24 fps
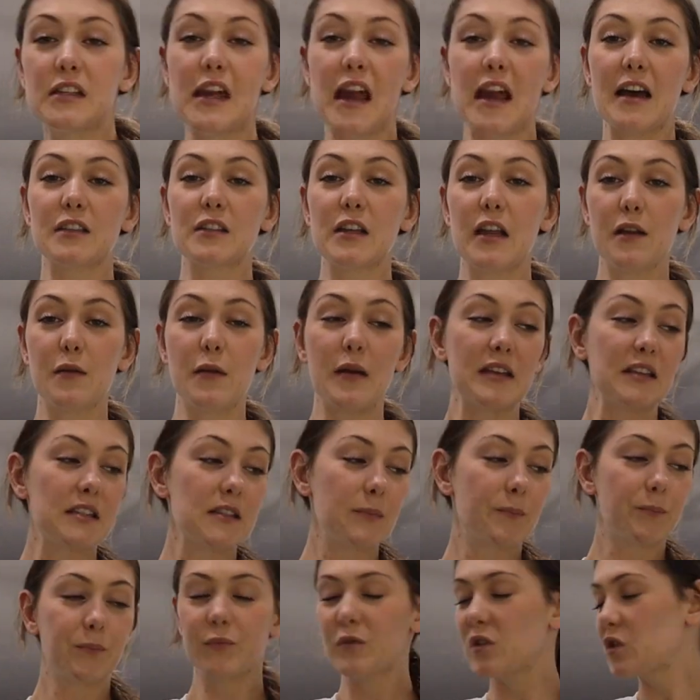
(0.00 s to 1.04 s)
So yeah. So
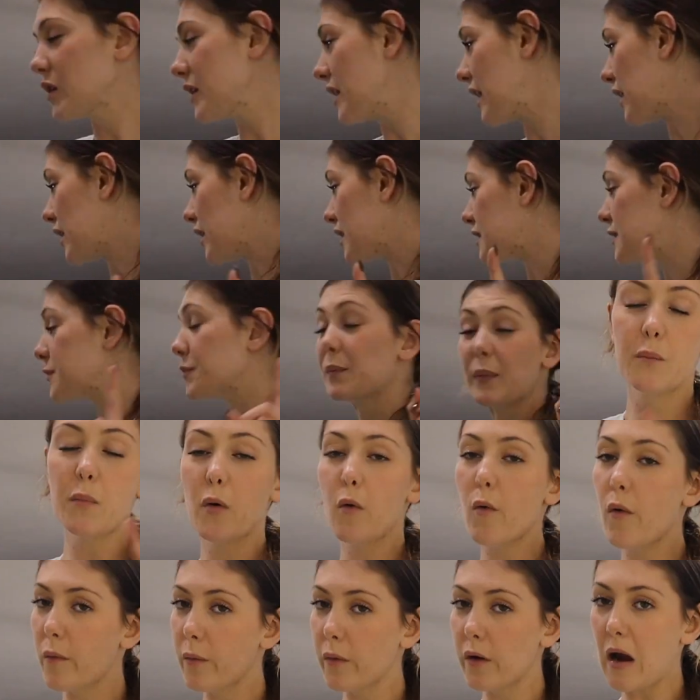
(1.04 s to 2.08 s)
anyways, doing carrots.
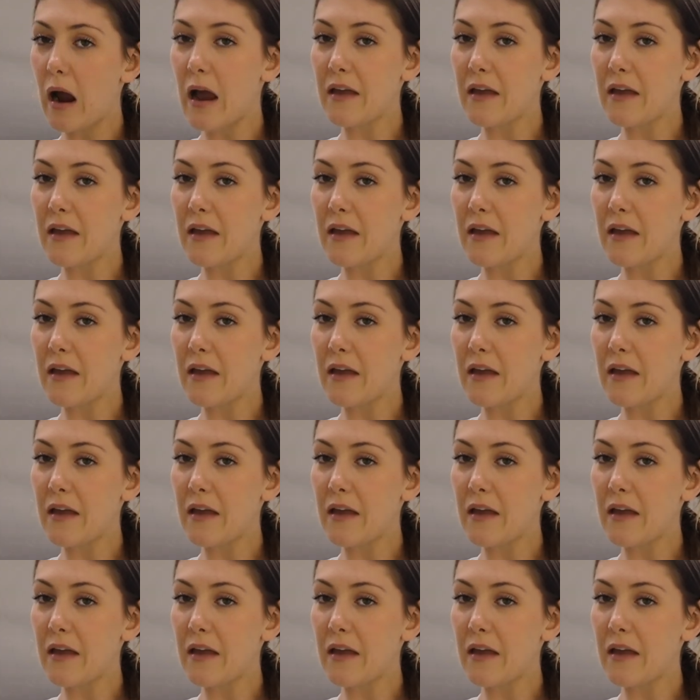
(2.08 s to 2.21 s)
But when we